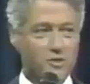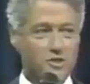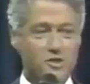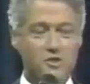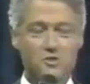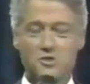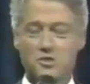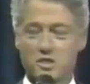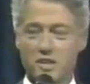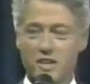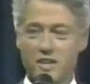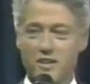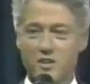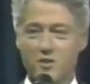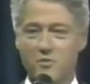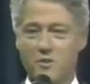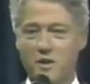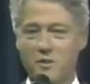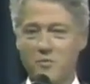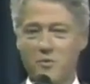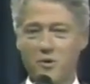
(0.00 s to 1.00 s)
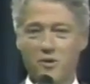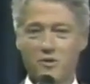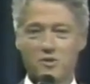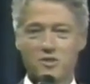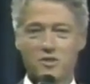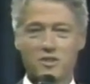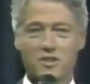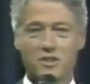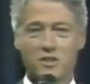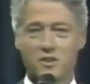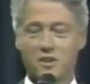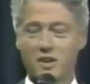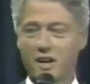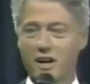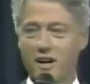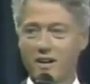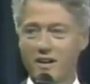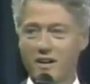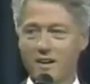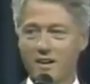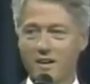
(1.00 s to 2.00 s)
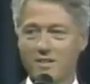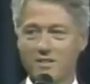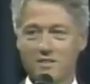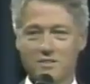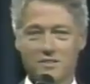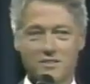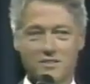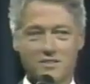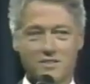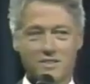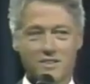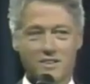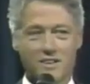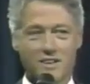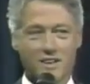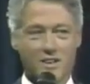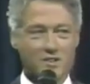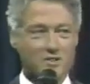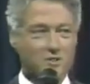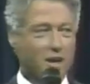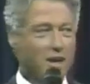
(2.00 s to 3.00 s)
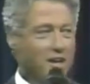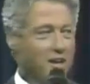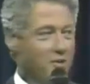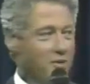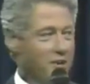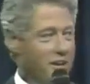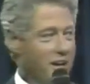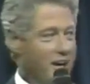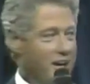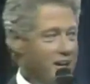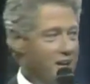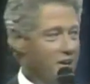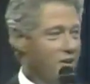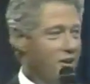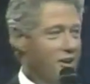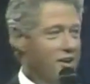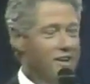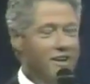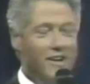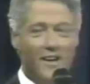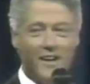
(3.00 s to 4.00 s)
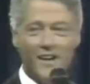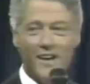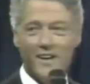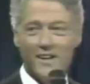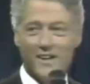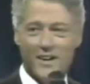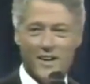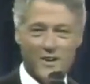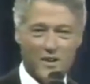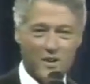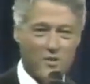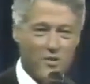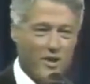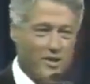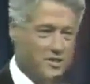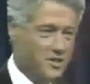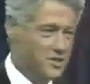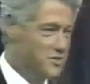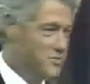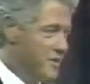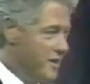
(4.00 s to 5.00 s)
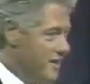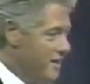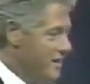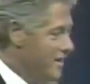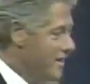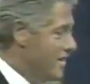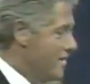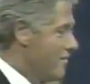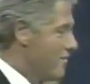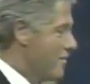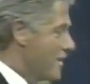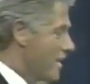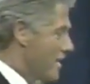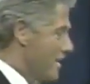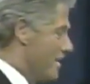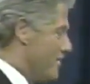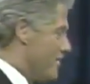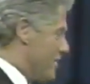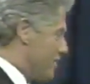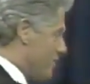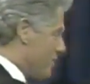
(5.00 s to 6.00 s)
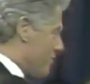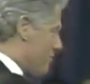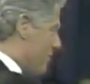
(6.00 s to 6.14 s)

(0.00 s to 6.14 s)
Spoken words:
Would you send to me personally your calculations? Because I know we got to go on to other questions, but let me